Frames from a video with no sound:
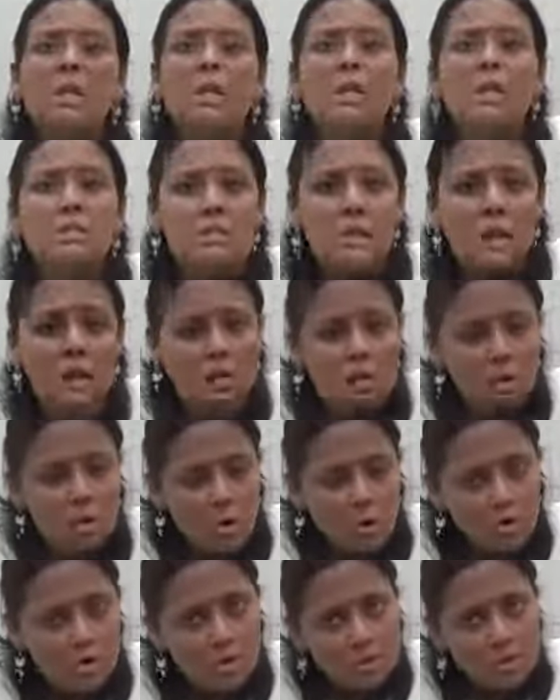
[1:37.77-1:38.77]
it has
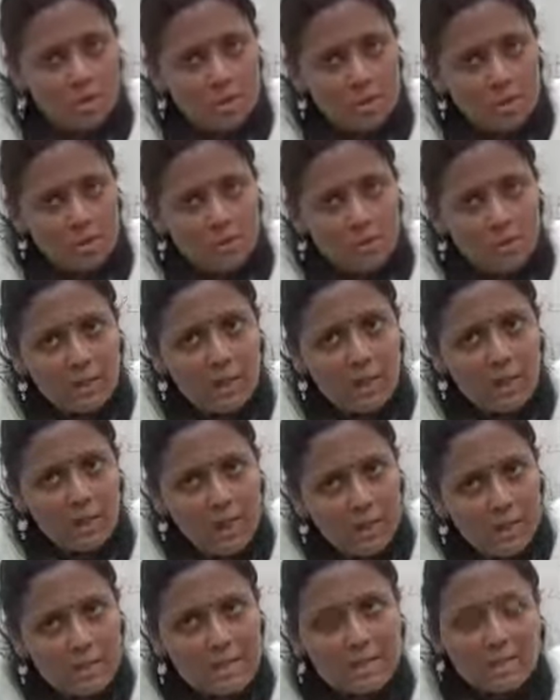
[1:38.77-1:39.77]
got relatively
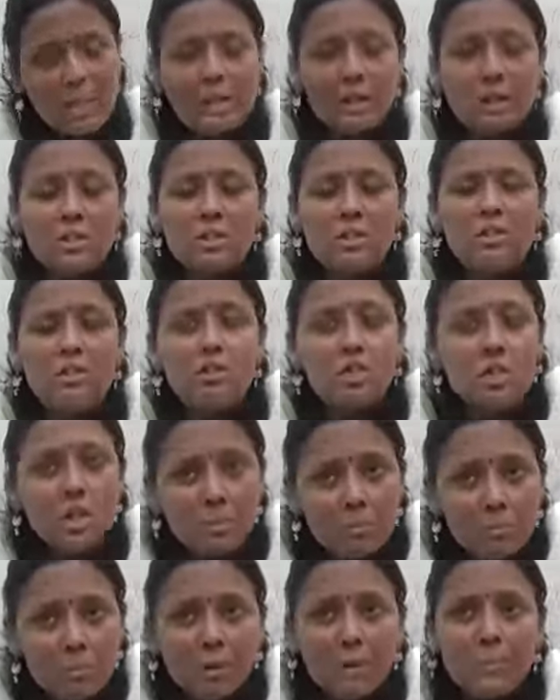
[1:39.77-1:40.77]
less and it is
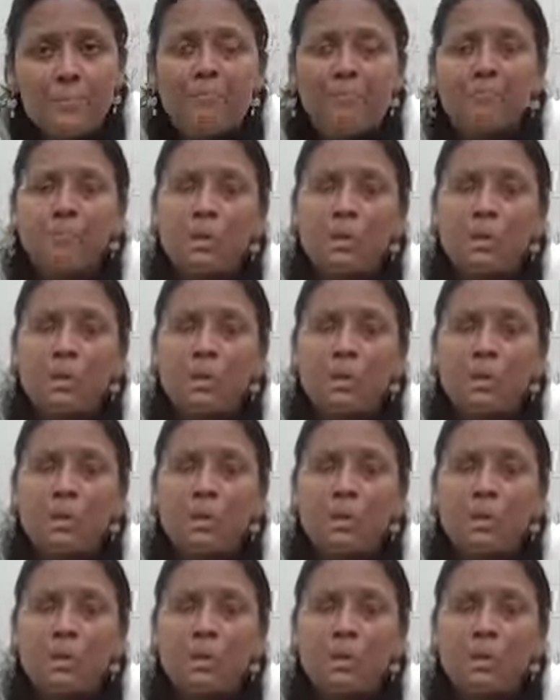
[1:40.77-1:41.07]
cheaper